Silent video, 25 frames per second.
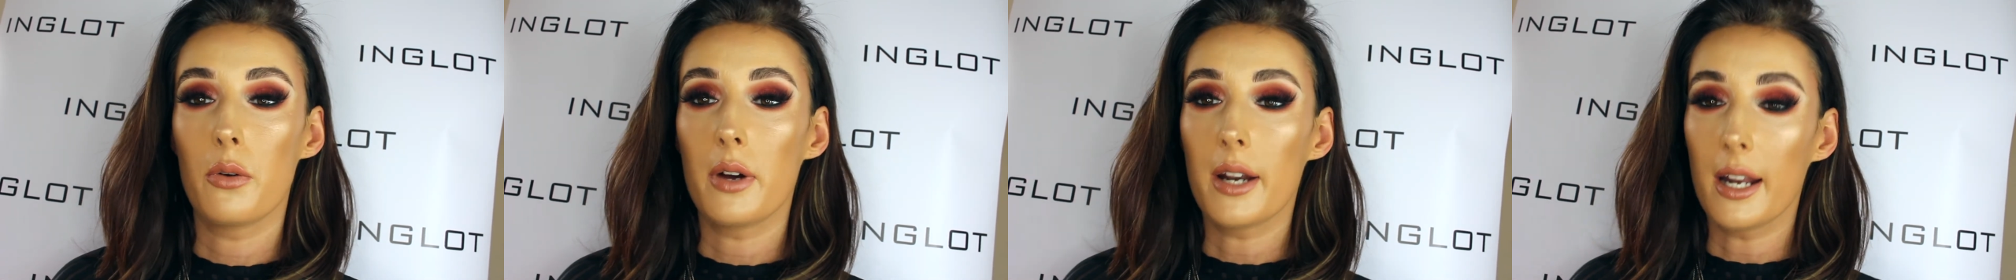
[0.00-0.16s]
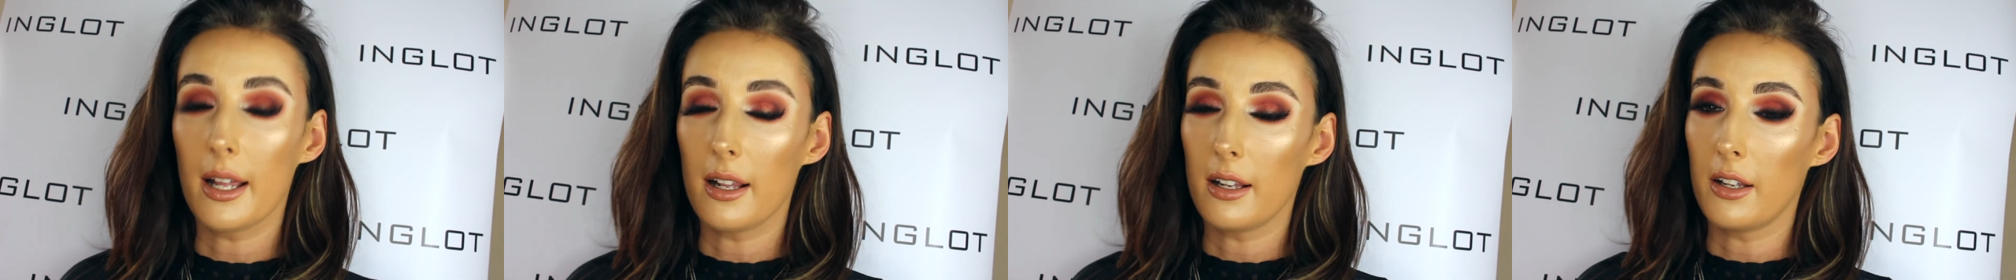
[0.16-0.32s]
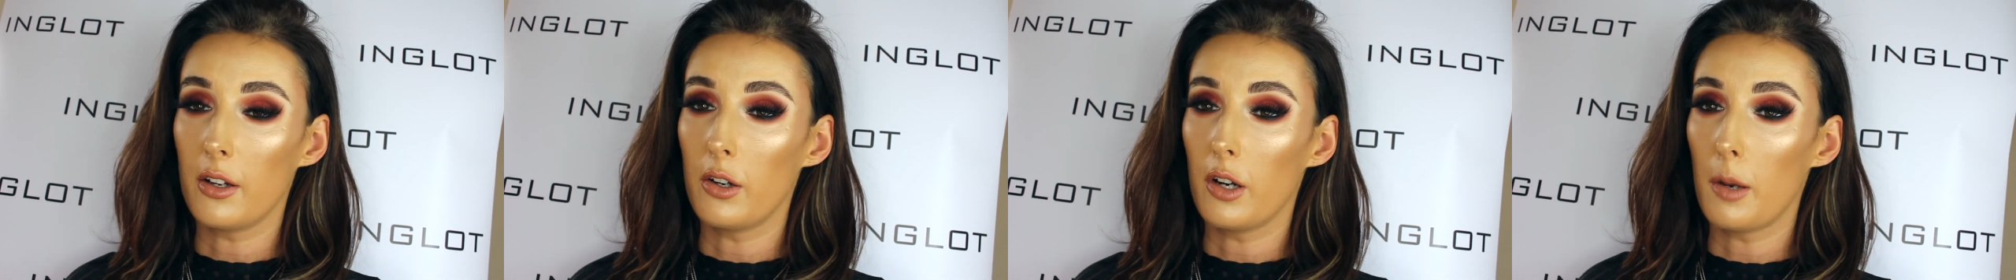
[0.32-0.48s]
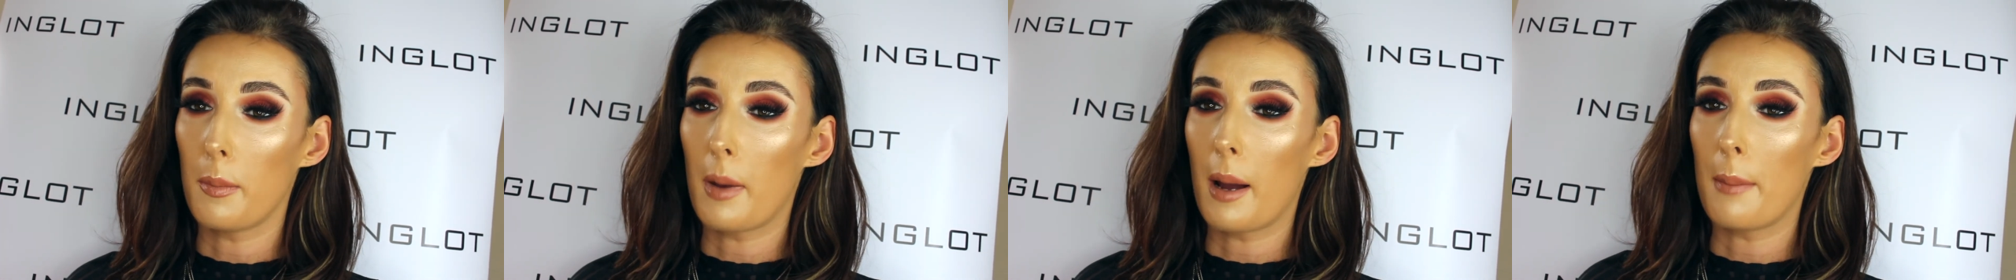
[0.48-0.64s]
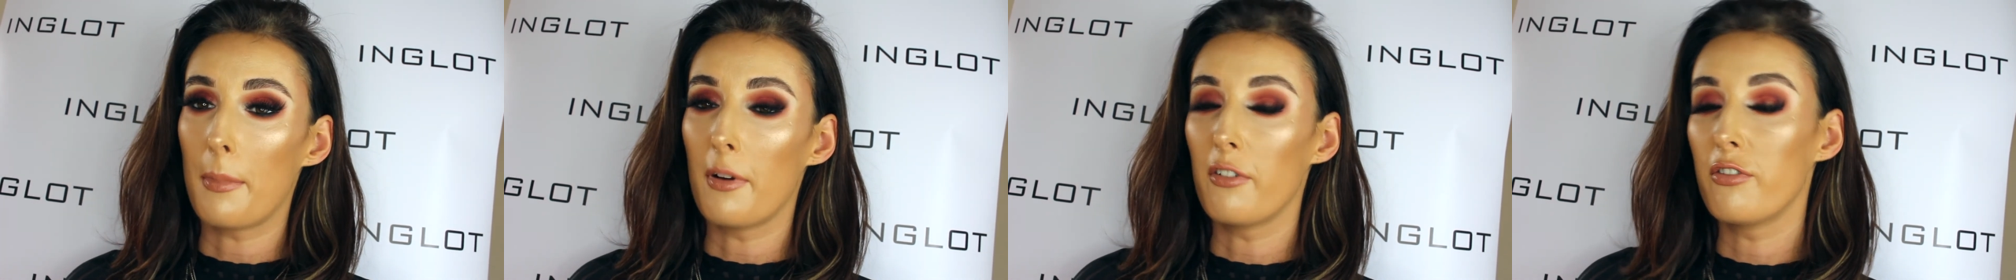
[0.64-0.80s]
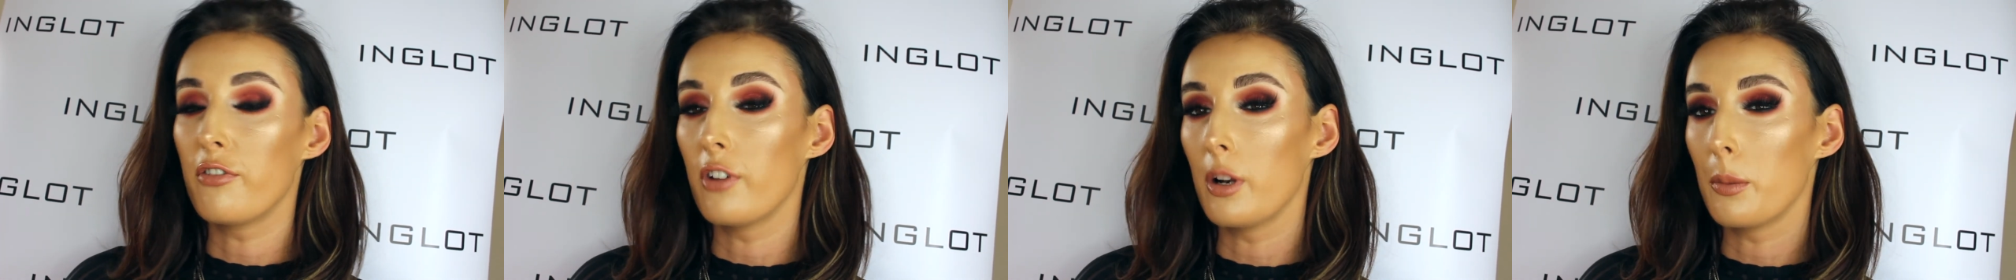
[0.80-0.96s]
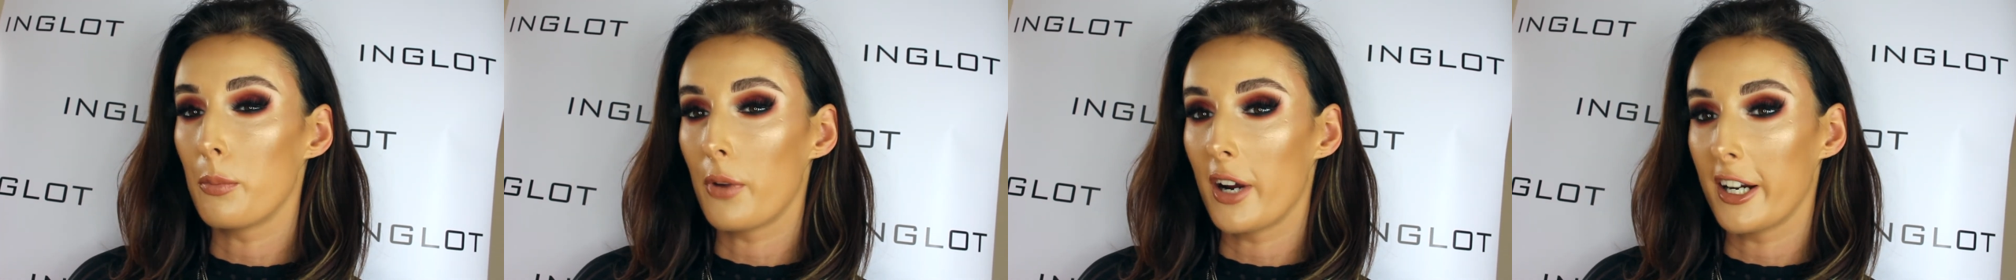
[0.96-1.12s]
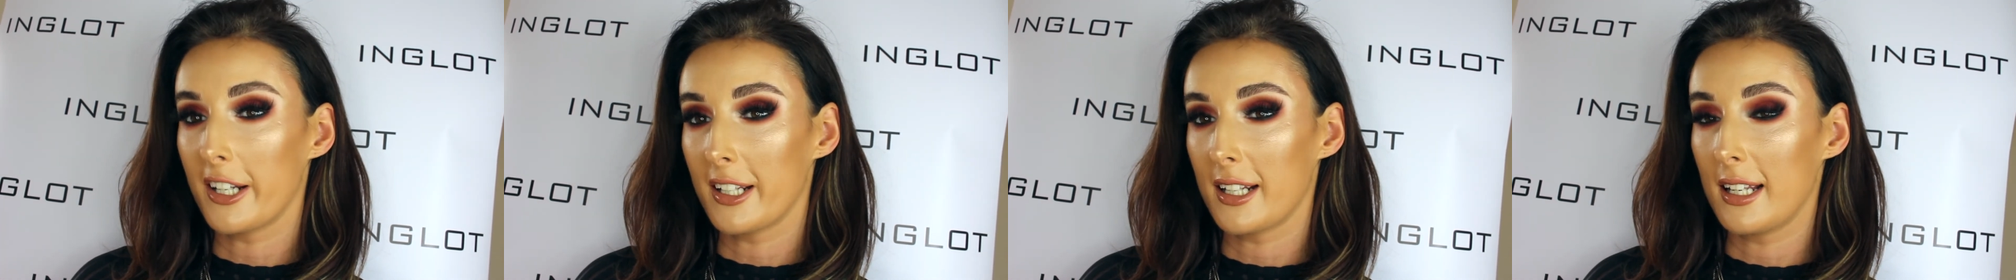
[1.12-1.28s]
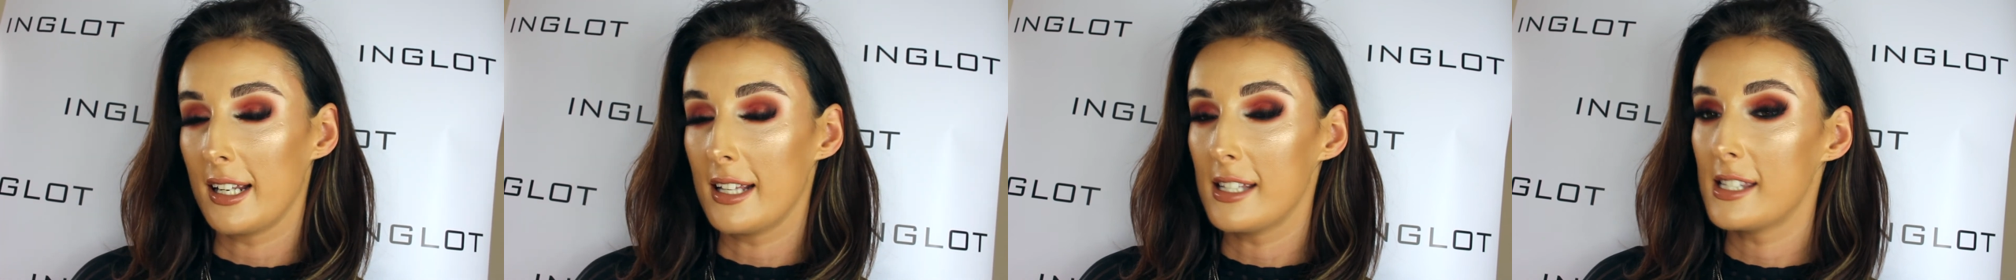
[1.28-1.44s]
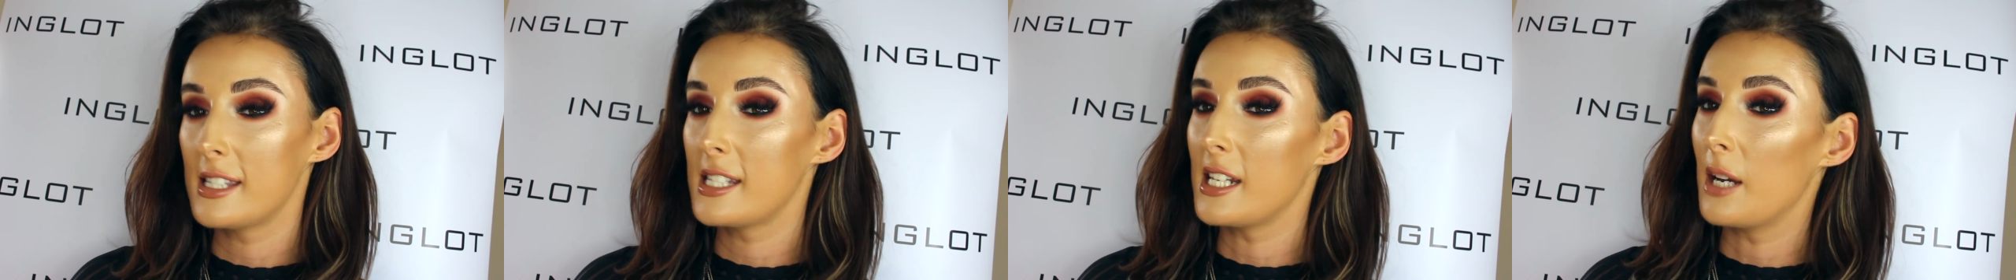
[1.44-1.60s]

and I'm going to pop a full product list